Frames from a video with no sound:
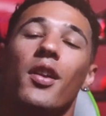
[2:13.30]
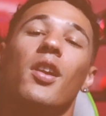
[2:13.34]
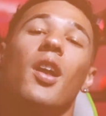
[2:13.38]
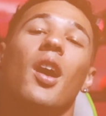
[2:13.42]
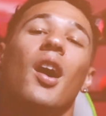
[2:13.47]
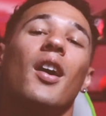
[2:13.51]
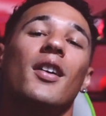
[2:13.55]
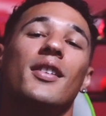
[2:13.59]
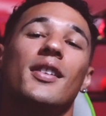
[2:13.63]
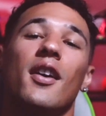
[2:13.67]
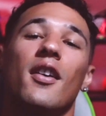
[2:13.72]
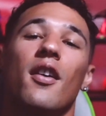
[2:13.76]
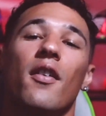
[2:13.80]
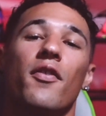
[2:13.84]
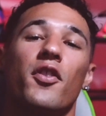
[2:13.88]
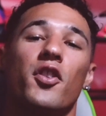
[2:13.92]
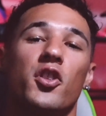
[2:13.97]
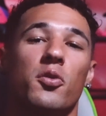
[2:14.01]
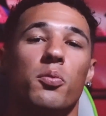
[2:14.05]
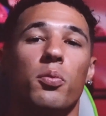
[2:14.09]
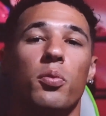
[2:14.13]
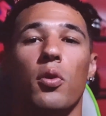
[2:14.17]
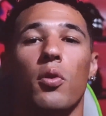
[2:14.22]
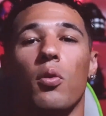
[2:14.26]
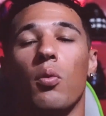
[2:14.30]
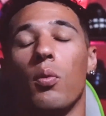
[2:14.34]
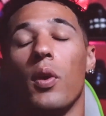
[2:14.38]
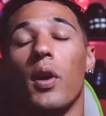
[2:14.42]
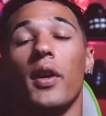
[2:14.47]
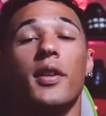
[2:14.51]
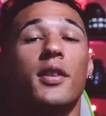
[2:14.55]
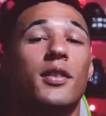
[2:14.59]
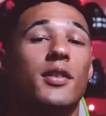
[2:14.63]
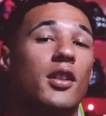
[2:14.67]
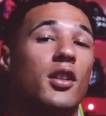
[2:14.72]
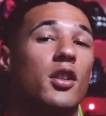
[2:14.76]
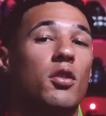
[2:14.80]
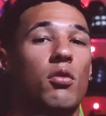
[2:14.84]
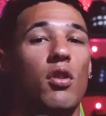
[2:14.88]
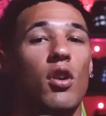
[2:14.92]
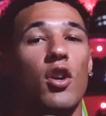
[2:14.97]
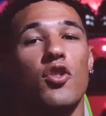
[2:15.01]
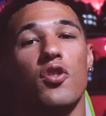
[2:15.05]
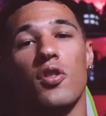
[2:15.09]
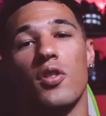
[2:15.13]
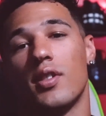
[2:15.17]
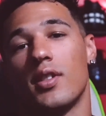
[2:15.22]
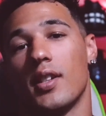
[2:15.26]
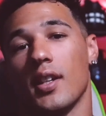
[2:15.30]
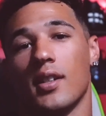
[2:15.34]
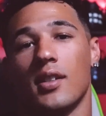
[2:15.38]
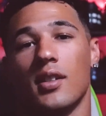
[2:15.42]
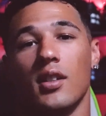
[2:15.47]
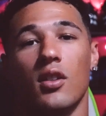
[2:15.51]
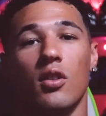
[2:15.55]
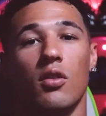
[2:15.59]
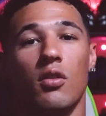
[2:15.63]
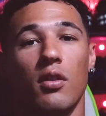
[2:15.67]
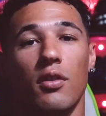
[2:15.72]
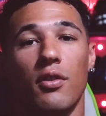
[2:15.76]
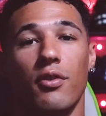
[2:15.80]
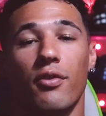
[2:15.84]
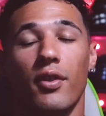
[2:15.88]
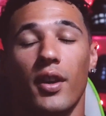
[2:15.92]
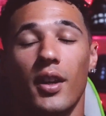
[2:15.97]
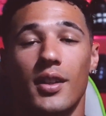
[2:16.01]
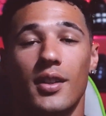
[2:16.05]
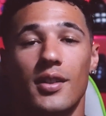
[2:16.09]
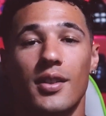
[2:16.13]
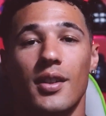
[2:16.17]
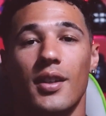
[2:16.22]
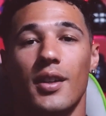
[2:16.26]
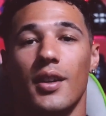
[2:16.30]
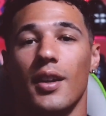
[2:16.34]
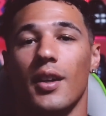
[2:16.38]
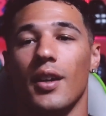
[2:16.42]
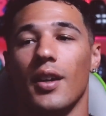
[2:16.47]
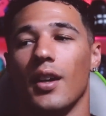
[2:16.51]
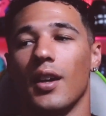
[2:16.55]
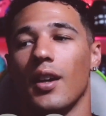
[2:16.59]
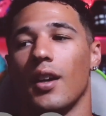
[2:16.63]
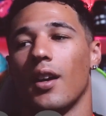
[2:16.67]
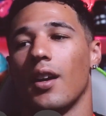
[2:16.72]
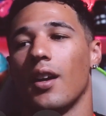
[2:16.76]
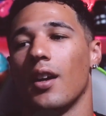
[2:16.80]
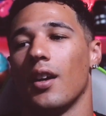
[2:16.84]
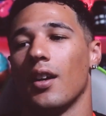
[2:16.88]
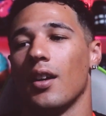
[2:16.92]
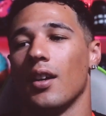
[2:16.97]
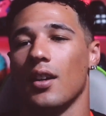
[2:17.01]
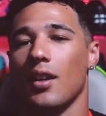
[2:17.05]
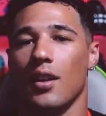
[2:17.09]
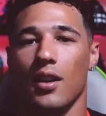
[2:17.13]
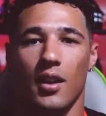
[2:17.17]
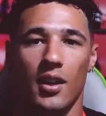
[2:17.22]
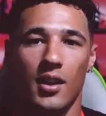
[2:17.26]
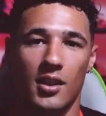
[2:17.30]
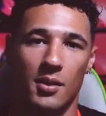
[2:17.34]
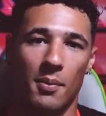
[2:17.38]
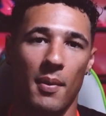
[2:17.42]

lockdown of this boot with the 360-degree fit is